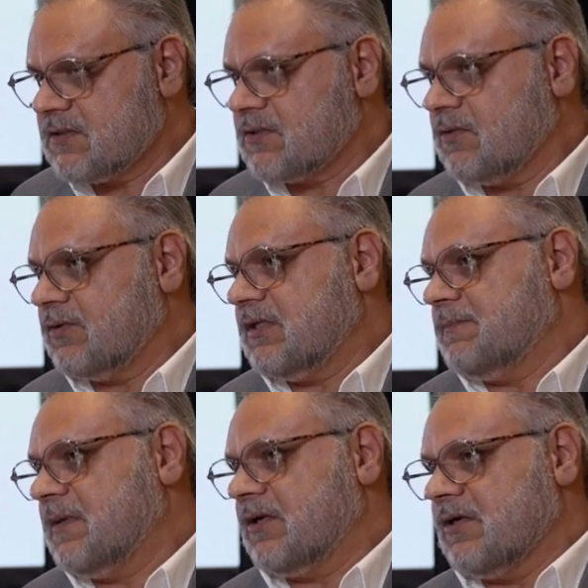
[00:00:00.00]
So
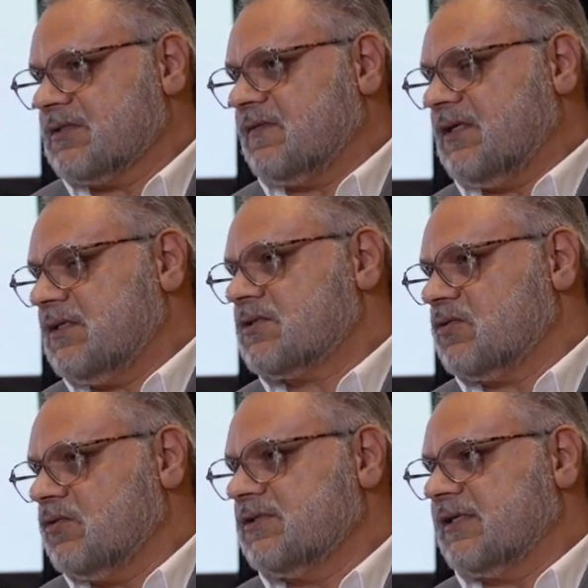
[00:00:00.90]
because of these
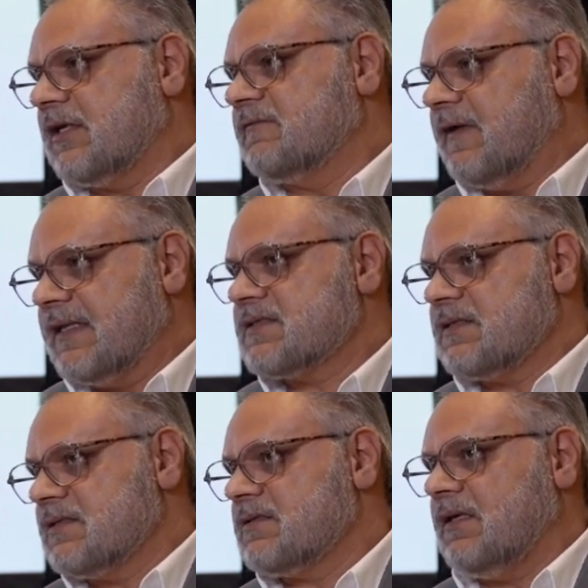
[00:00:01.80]
tools and
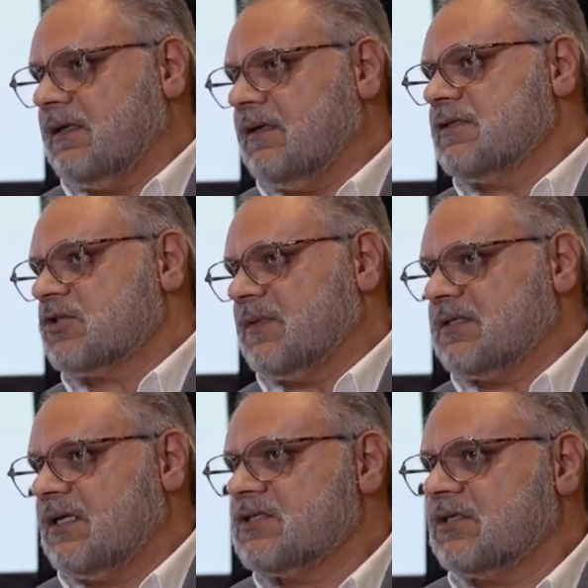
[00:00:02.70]
advances in
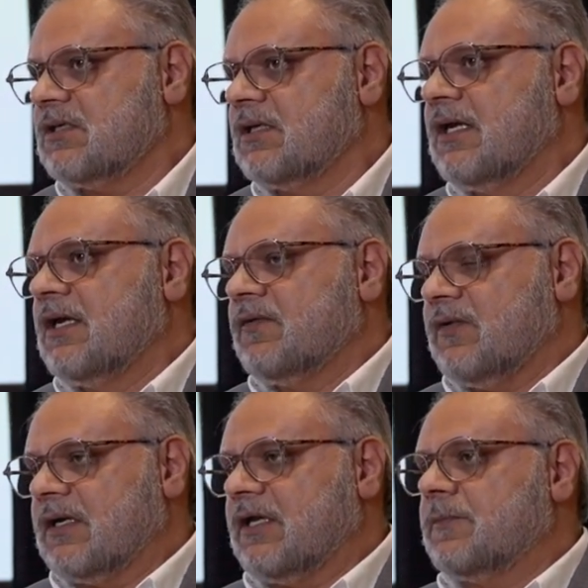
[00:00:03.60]
instrumentation, we
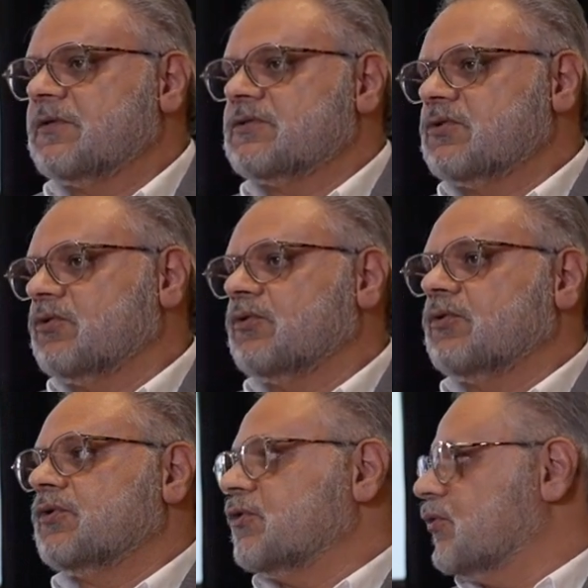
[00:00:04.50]
are able
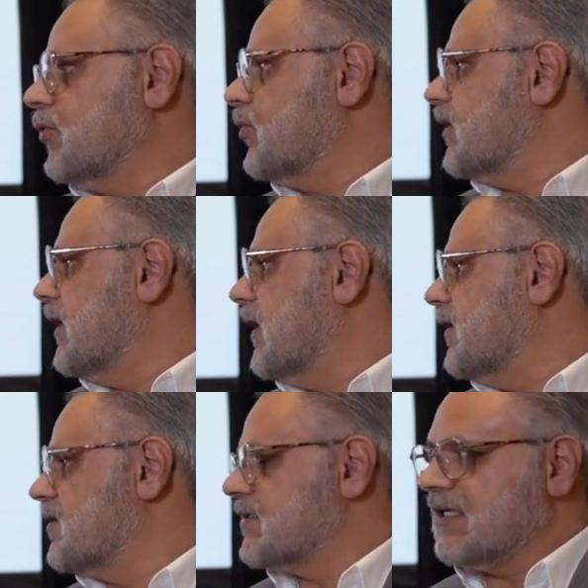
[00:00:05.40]
to do
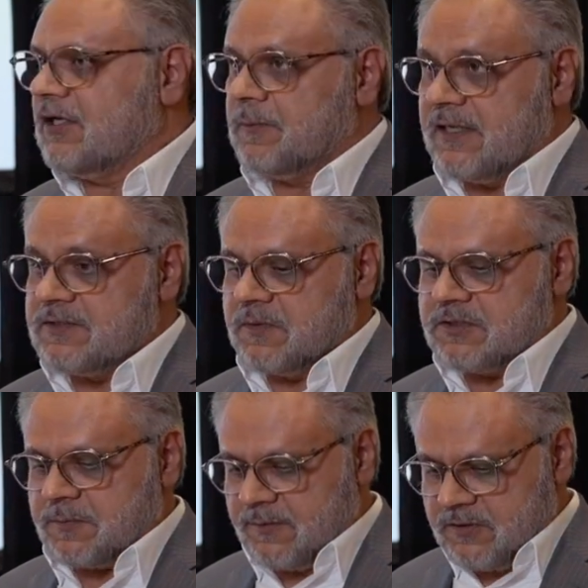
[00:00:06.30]
intracytoplasmic
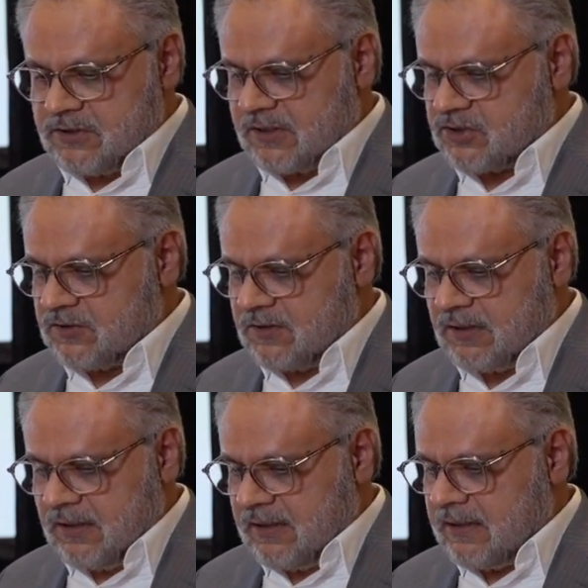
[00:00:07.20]
sperm injection
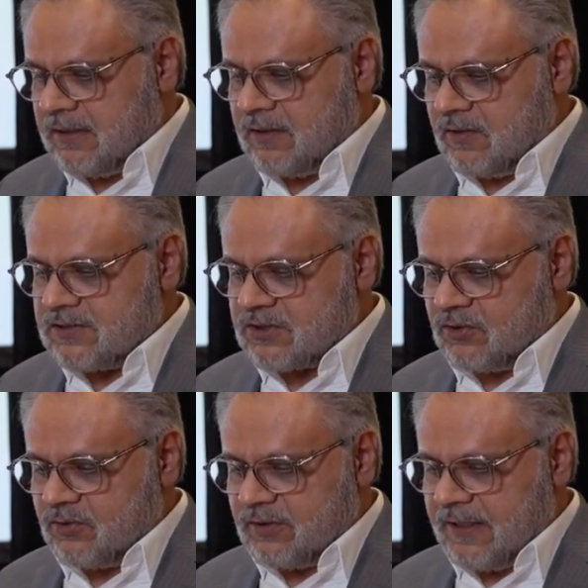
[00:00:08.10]
and
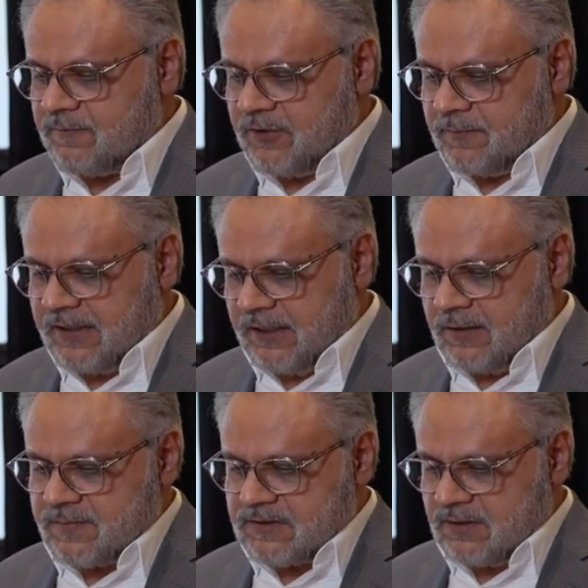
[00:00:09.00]
also embryo
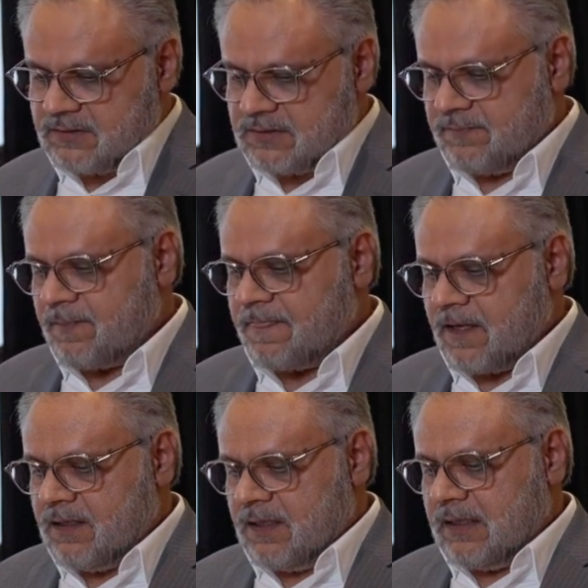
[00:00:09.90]
biopsies.
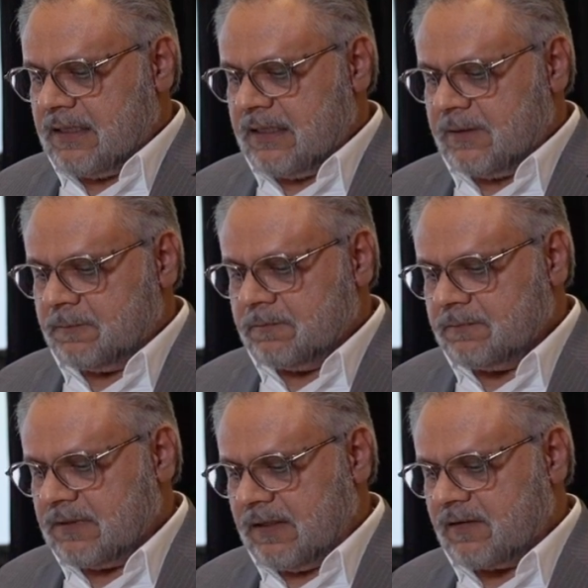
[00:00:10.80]

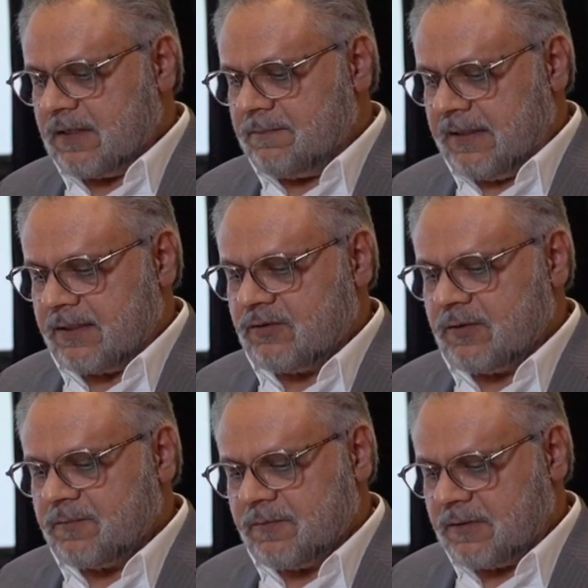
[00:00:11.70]
I'll come back to
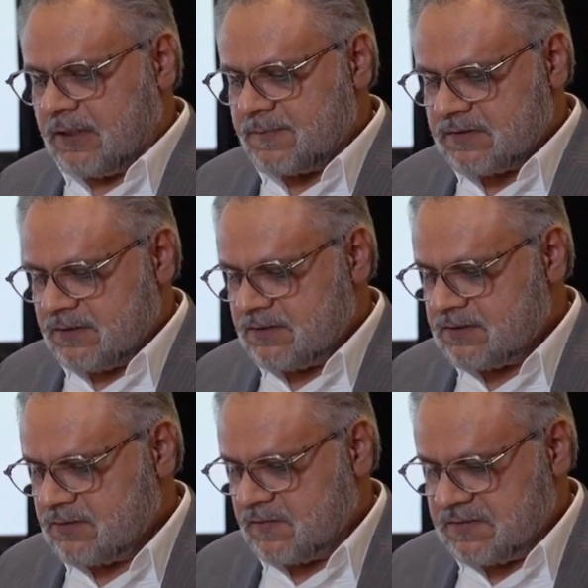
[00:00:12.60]
embryo biopsies
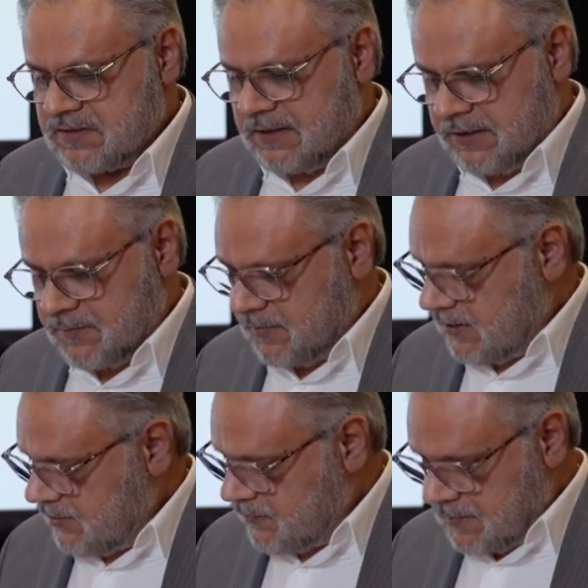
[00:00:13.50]
towards the later
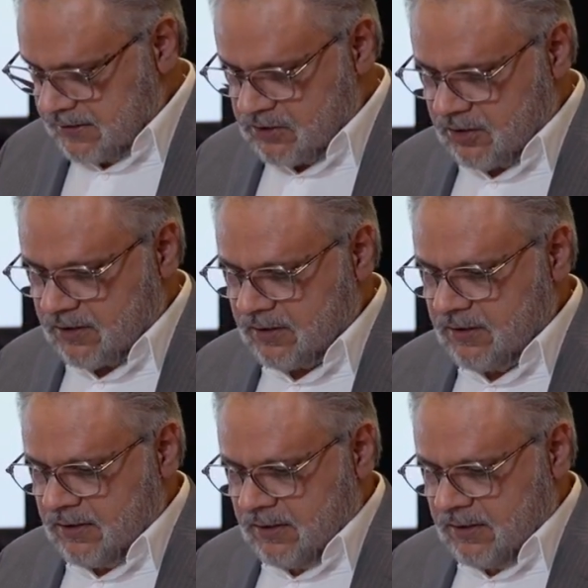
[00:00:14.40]
part of my talk.